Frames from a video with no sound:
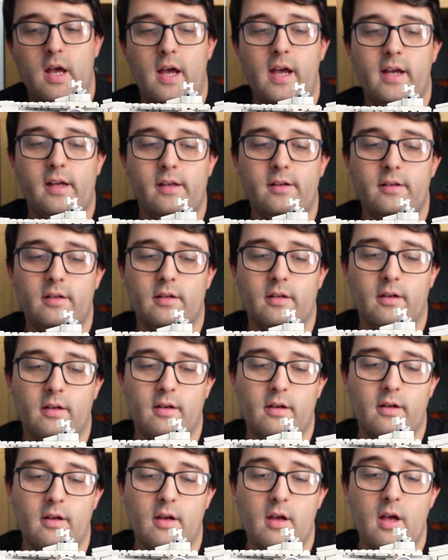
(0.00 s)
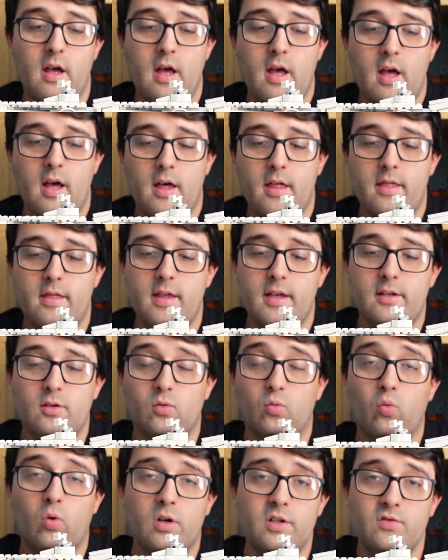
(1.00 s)
And
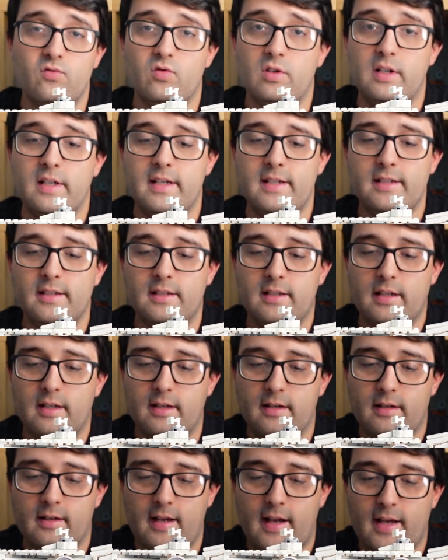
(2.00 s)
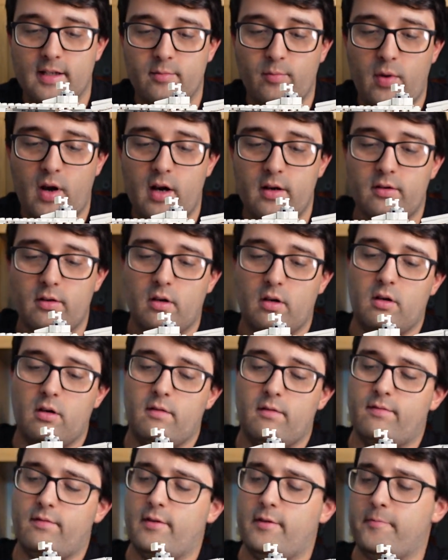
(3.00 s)
this was released as part
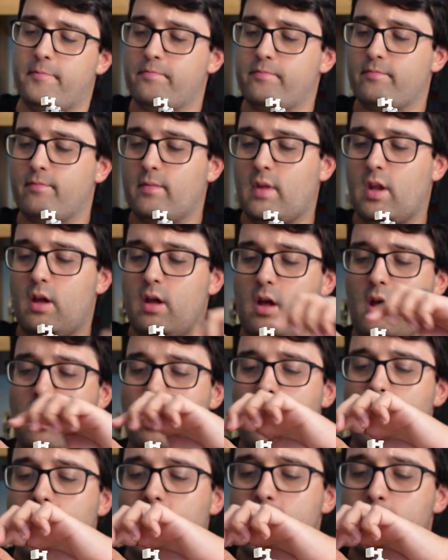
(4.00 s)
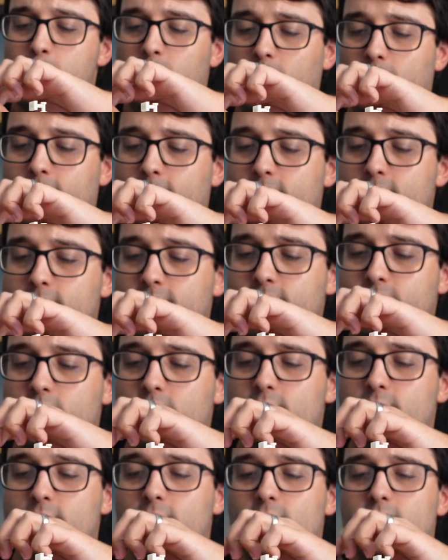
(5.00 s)
of, I believe
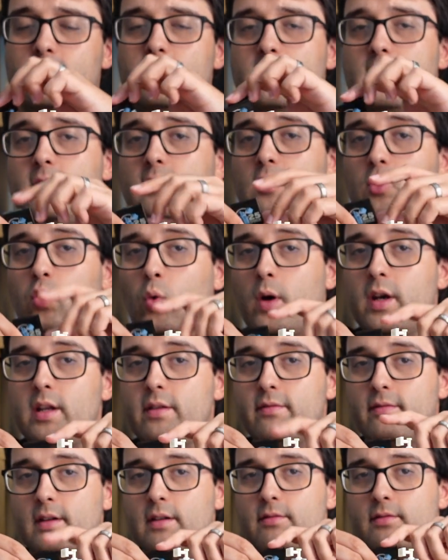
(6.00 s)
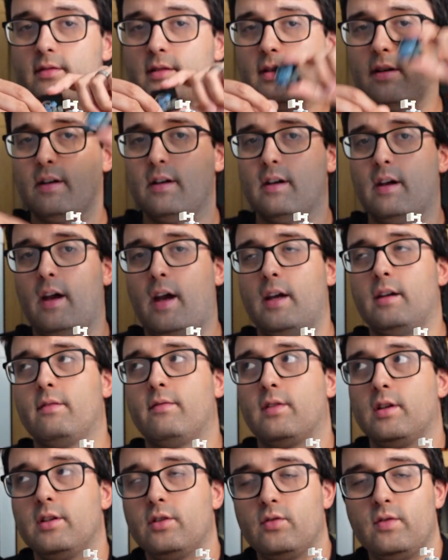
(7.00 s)
this is the 25th
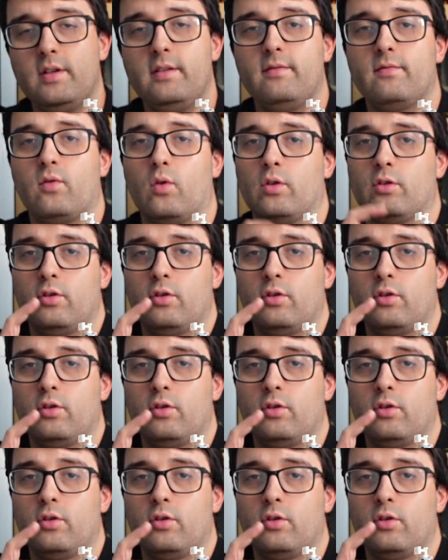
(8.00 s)
anniversary for